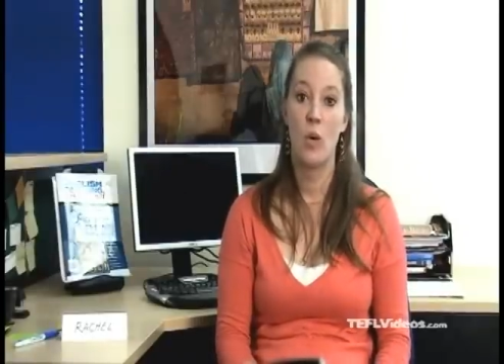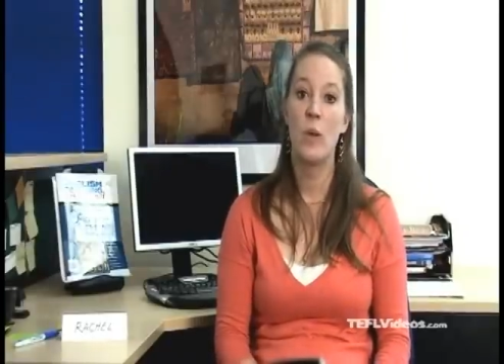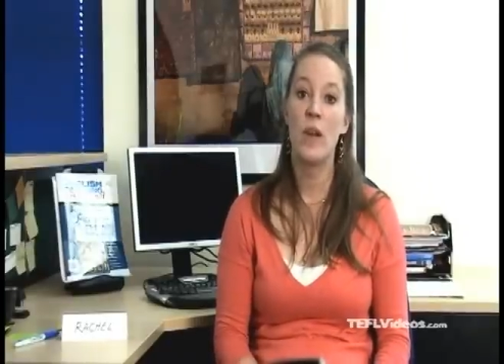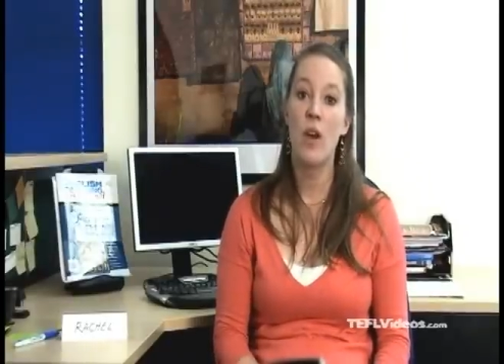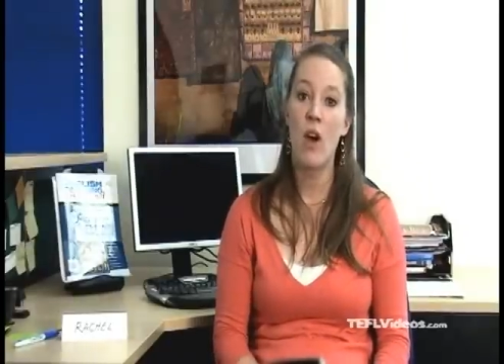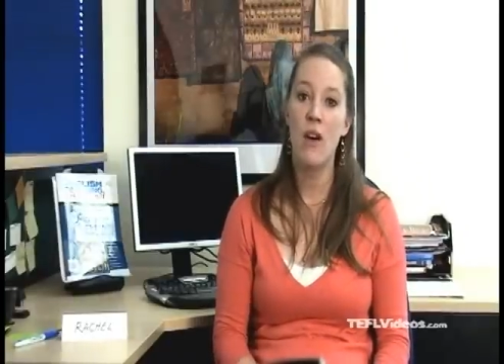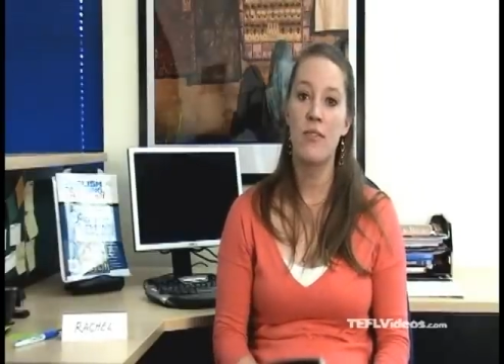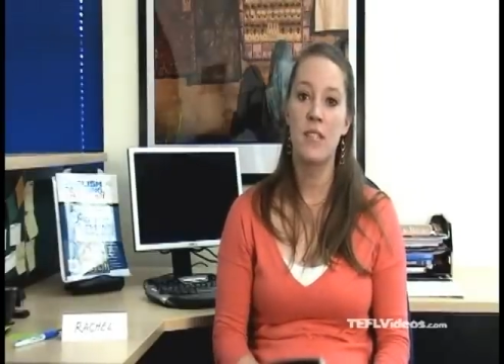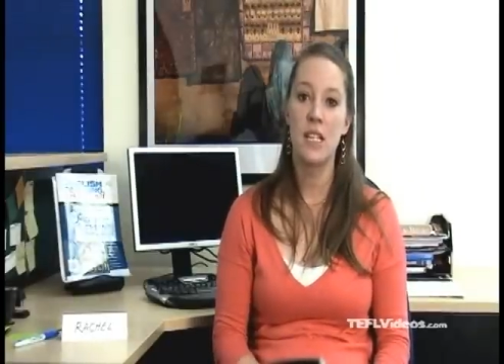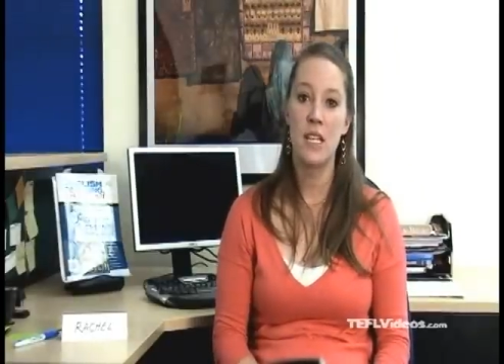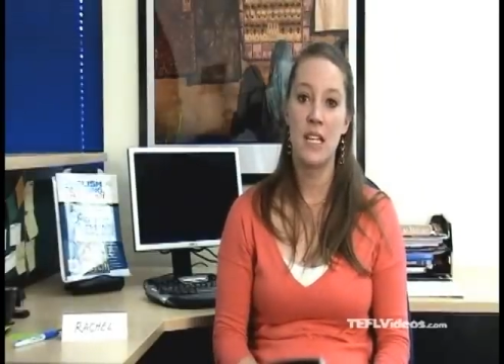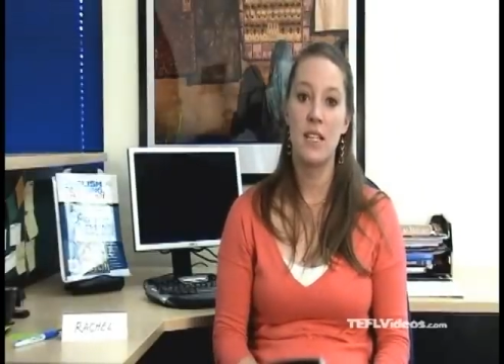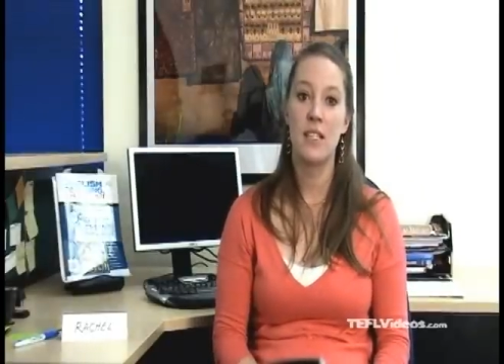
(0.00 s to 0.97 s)
We
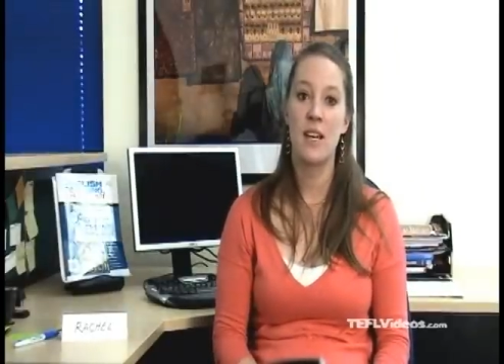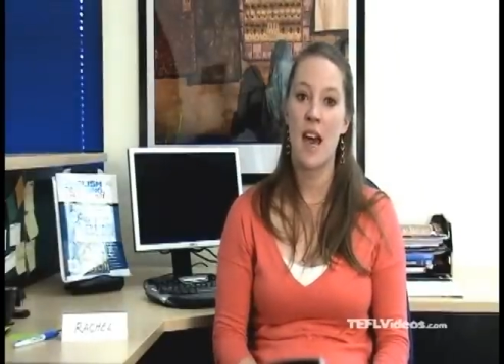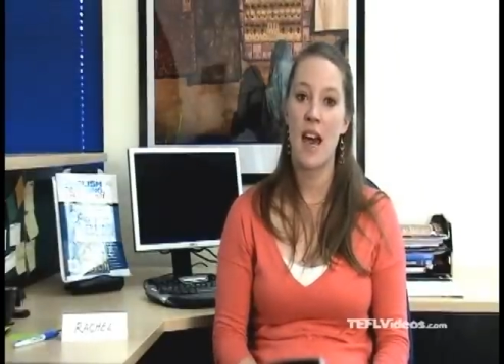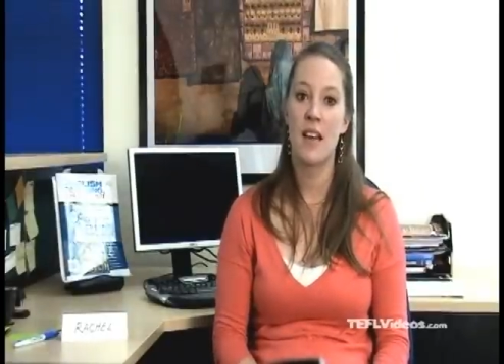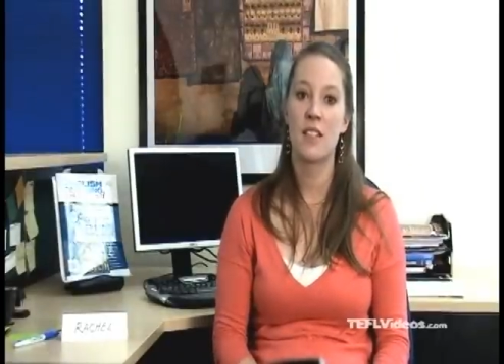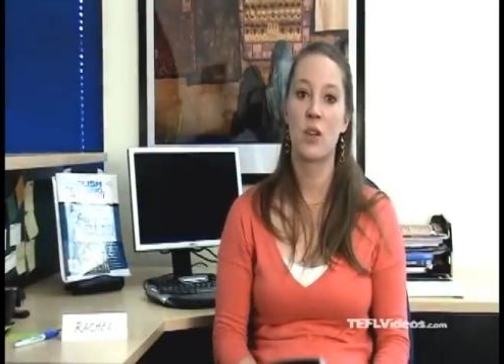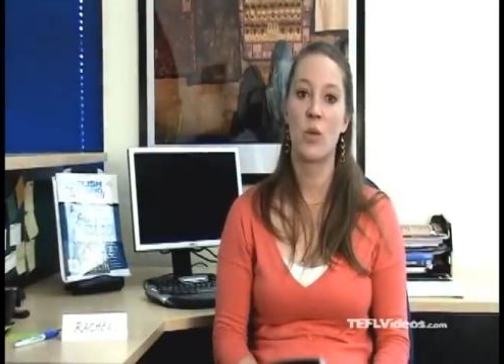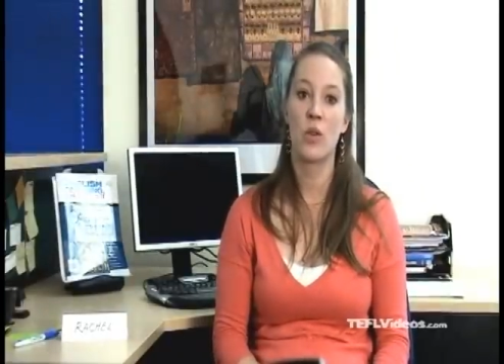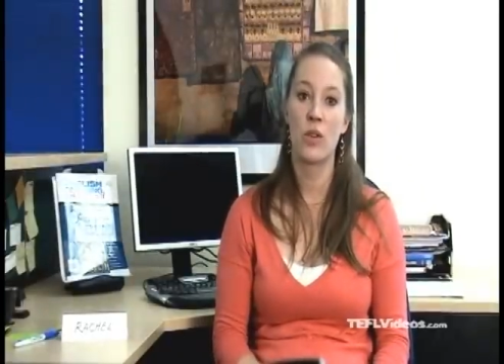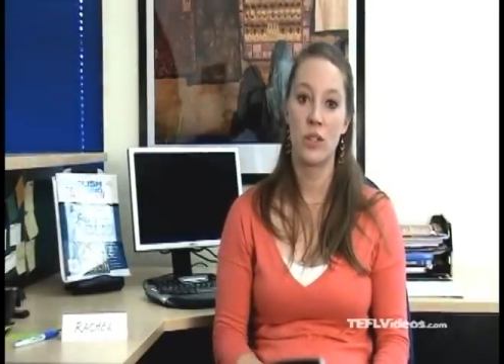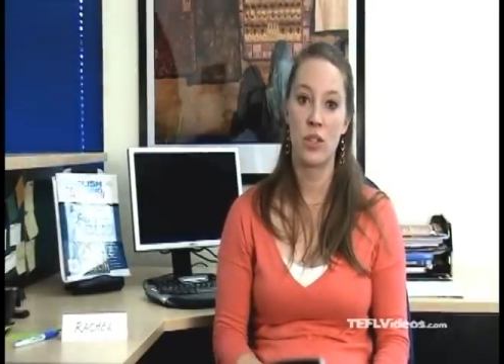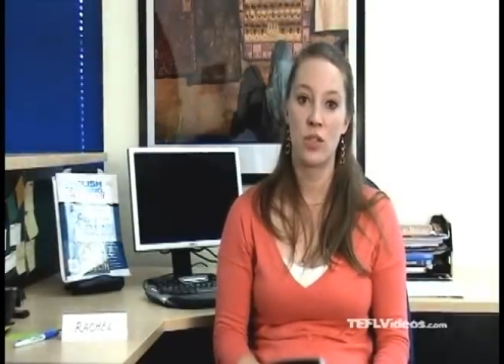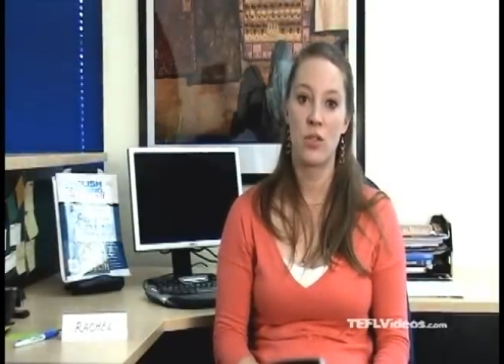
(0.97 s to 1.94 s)
often need to ask or
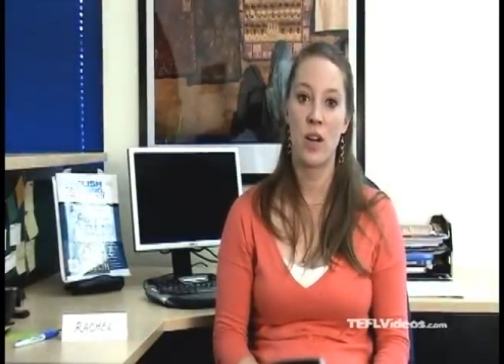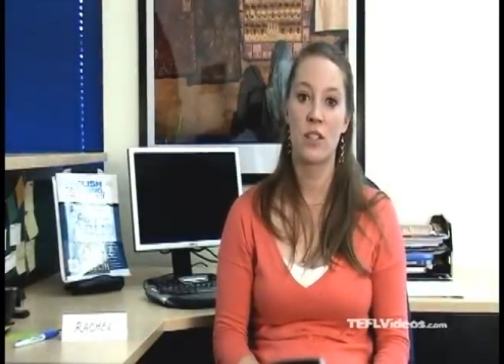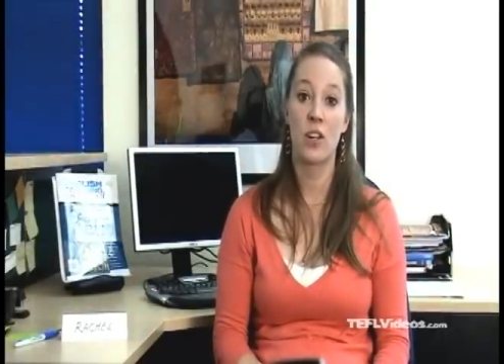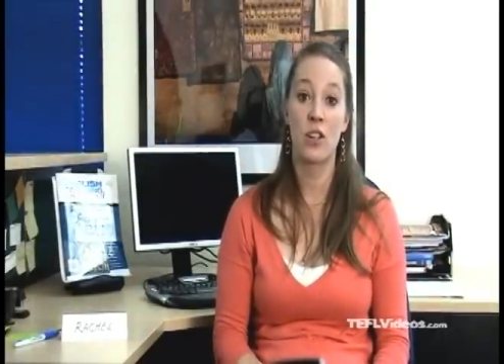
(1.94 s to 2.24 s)
instruct